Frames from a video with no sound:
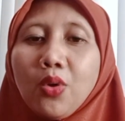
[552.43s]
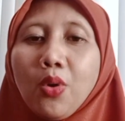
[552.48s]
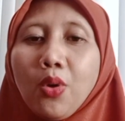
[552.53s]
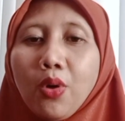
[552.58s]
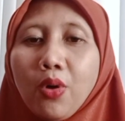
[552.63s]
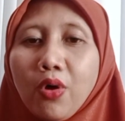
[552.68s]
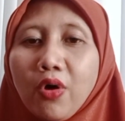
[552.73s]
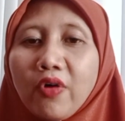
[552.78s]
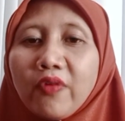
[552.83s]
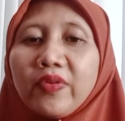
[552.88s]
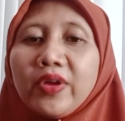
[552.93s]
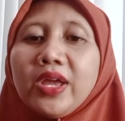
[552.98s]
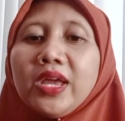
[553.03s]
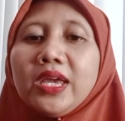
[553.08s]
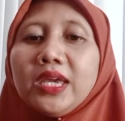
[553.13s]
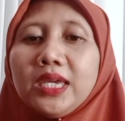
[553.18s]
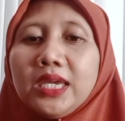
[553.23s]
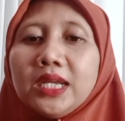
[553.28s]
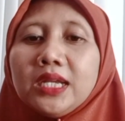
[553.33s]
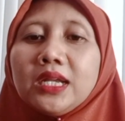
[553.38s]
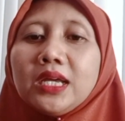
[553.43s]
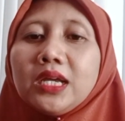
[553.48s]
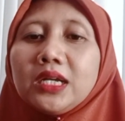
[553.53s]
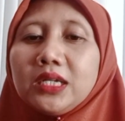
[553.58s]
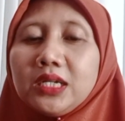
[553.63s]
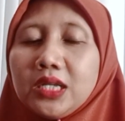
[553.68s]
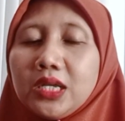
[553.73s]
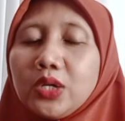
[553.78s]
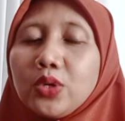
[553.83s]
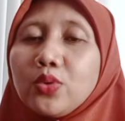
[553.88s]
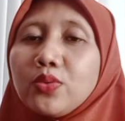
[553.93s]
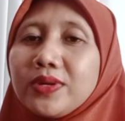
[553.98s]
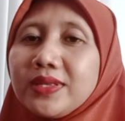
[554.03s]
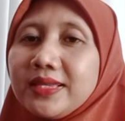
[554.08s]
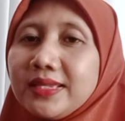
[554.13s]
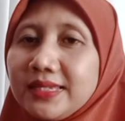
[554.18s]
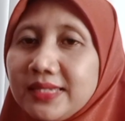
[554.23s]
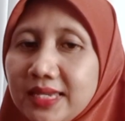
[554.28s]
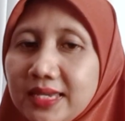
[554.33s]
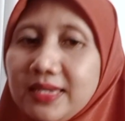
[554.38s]
of
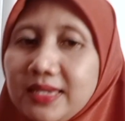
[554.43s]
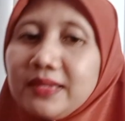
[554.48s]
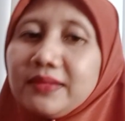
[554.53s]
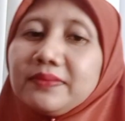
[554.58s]
inadequacy.